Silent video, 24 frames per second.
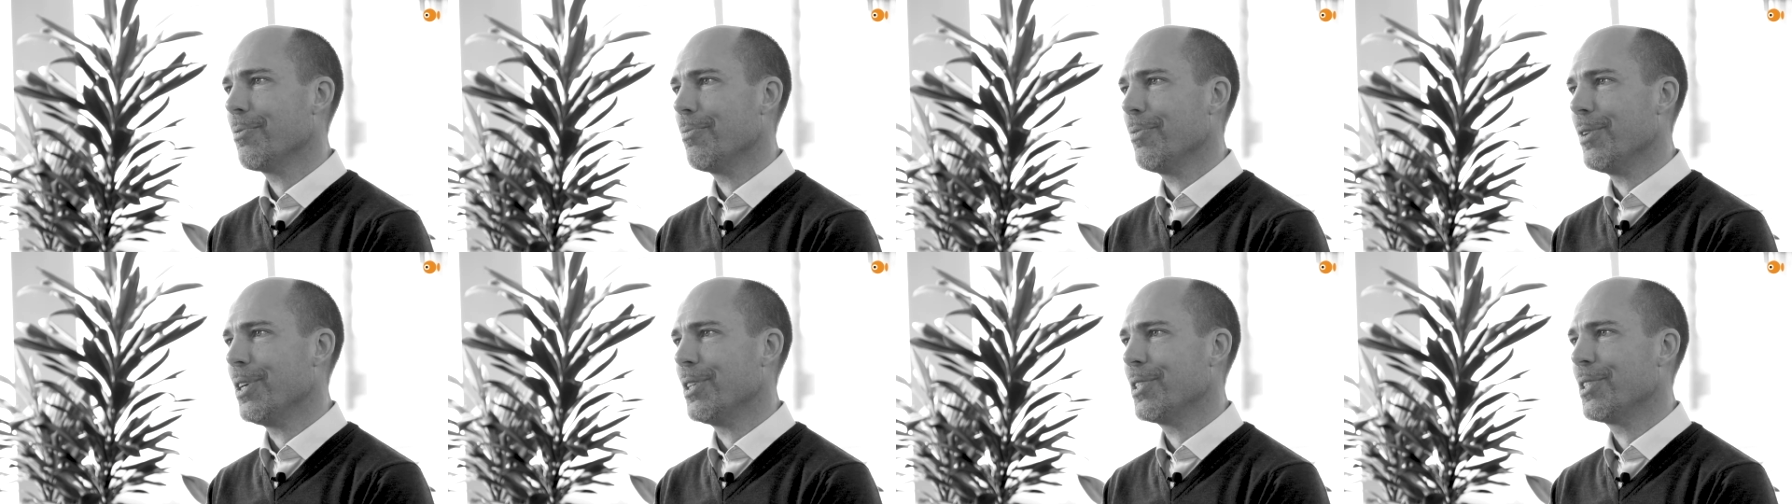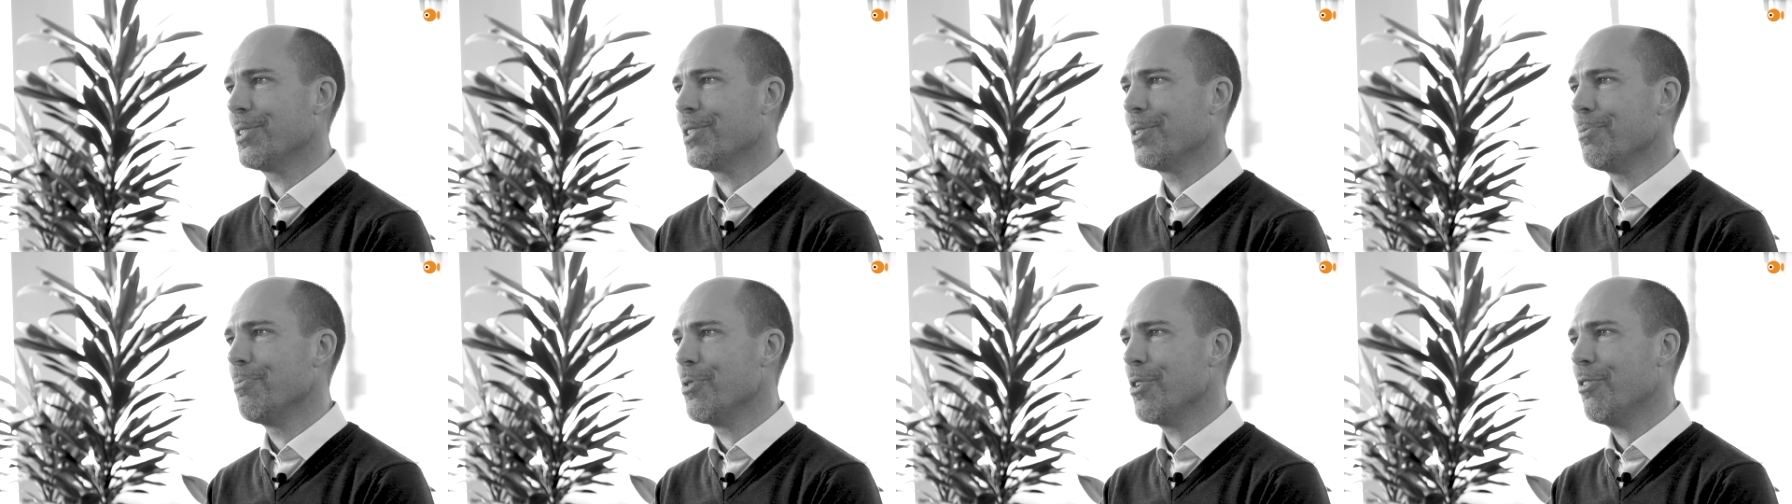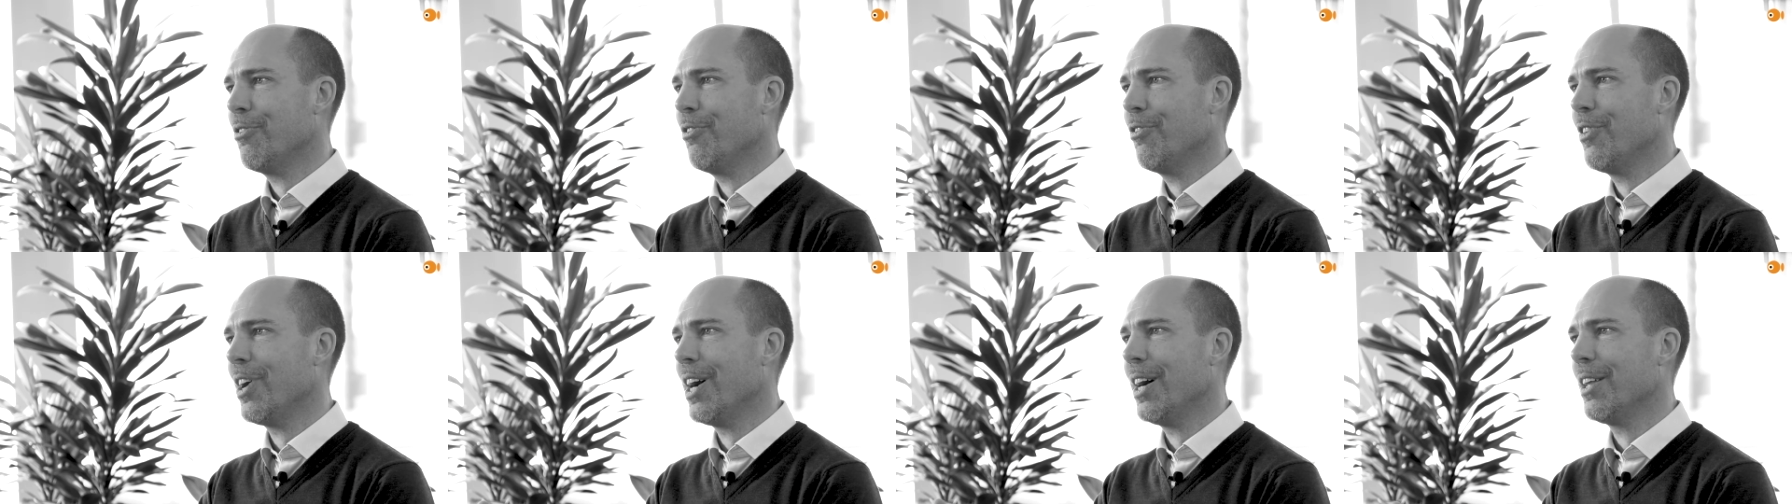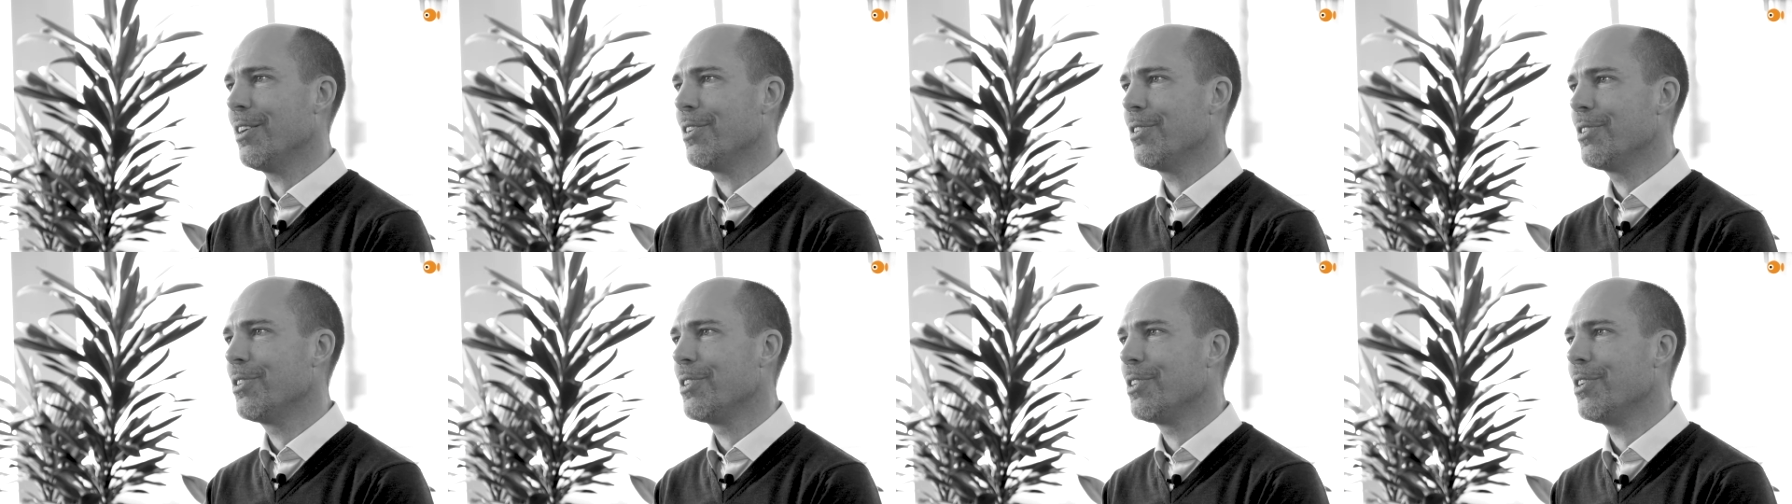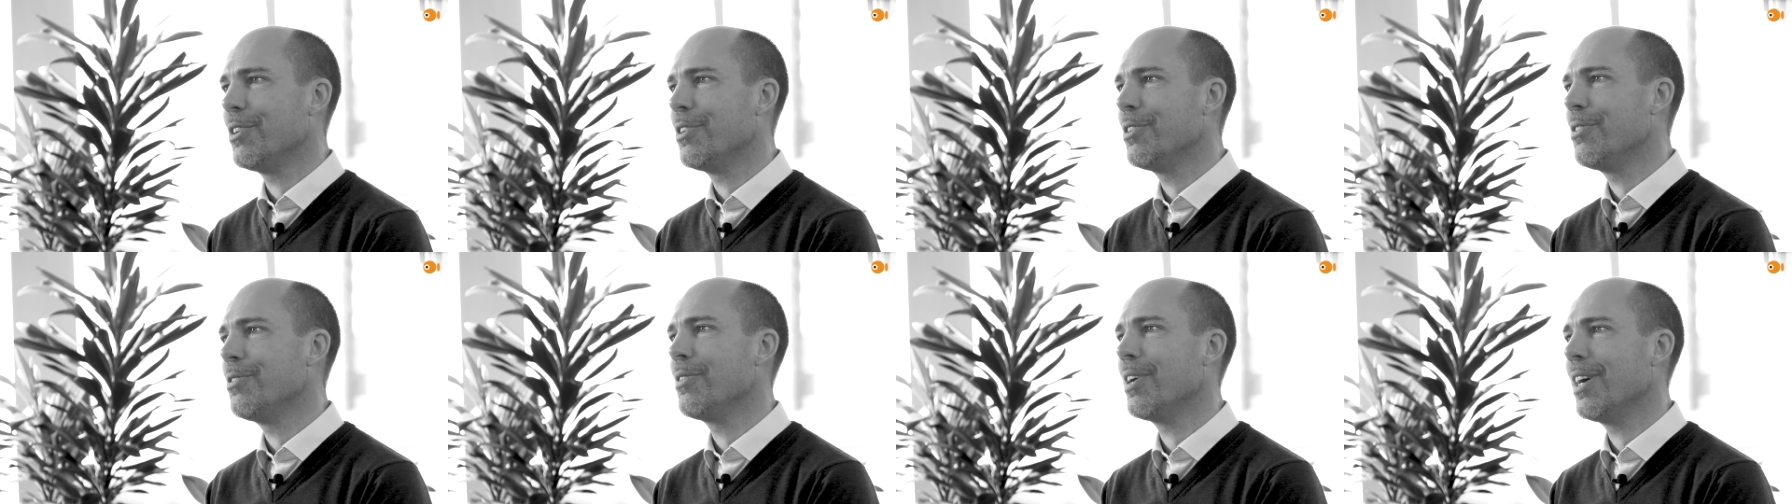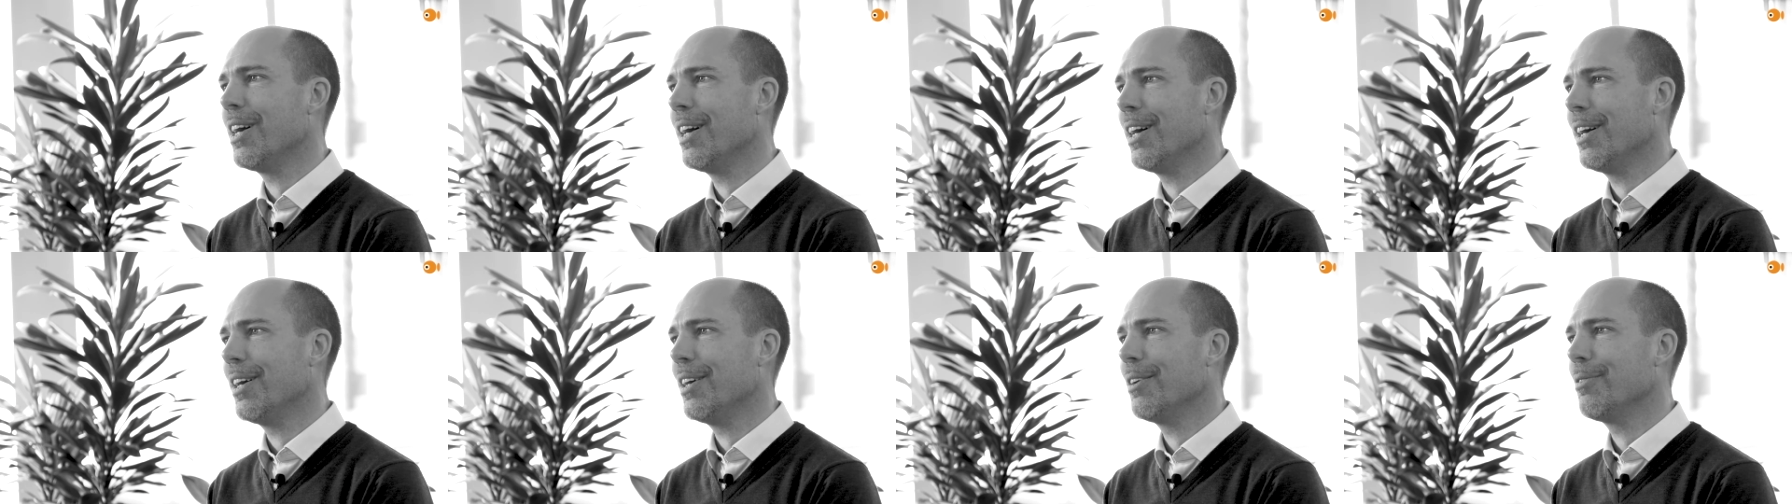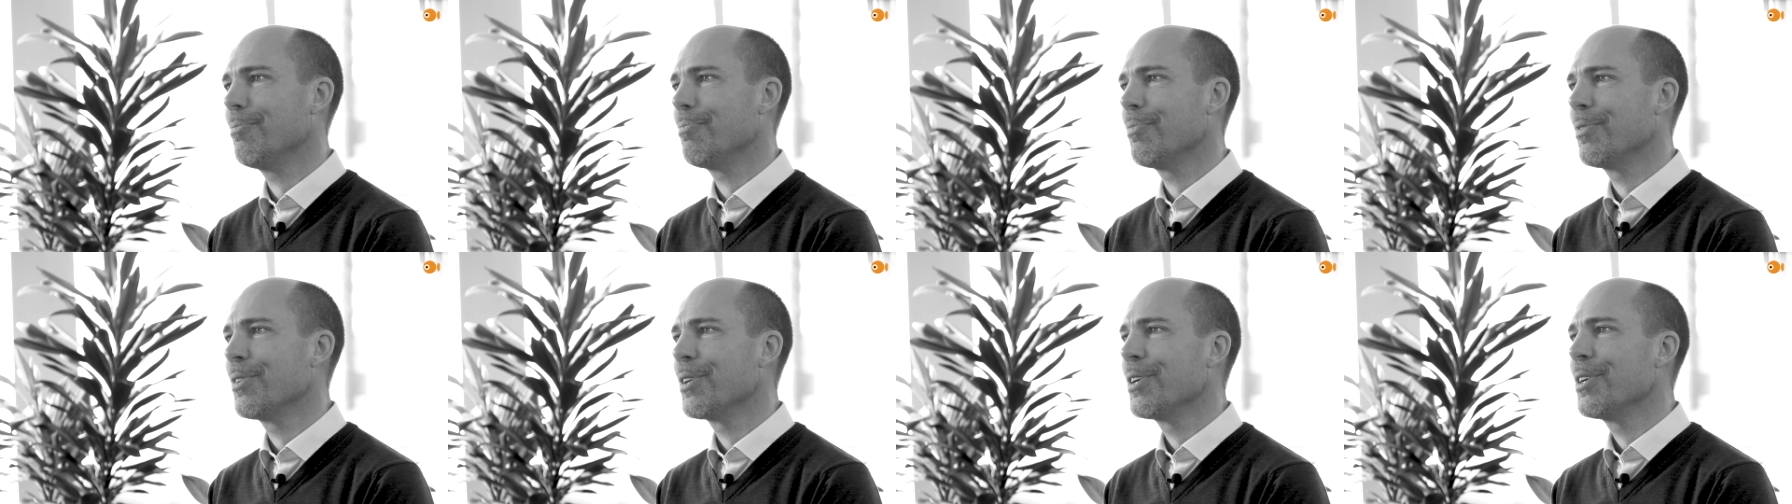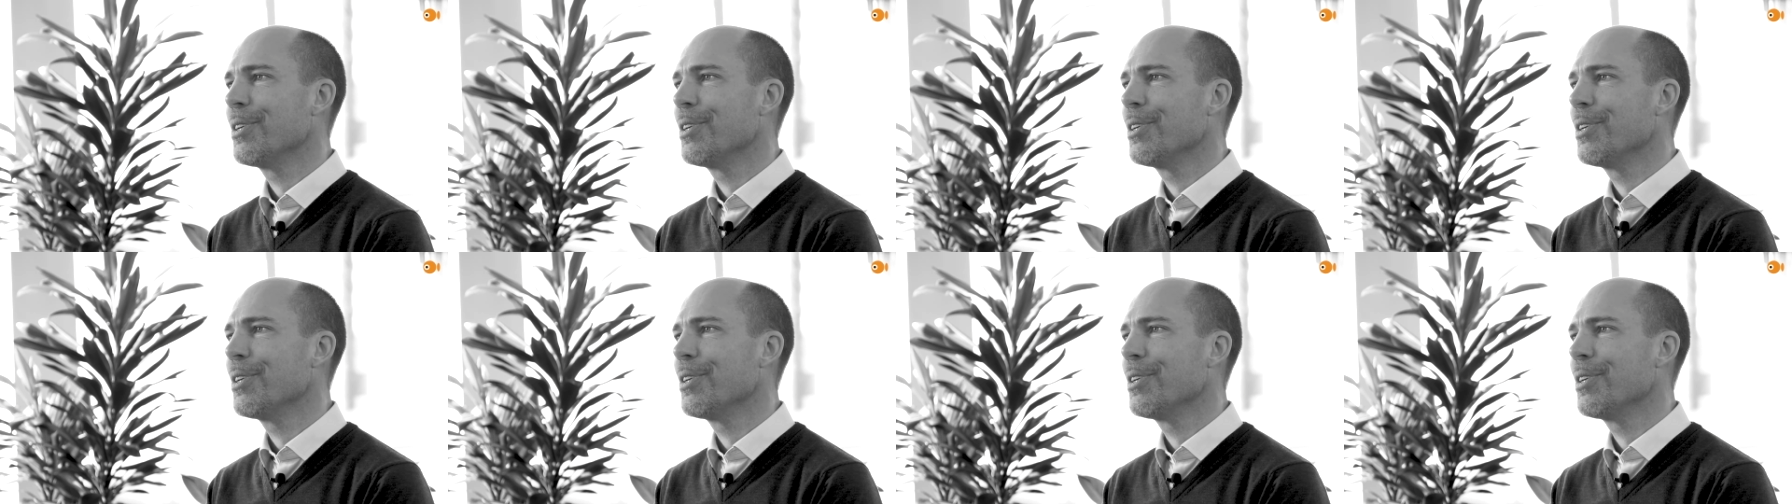it's more fun to um,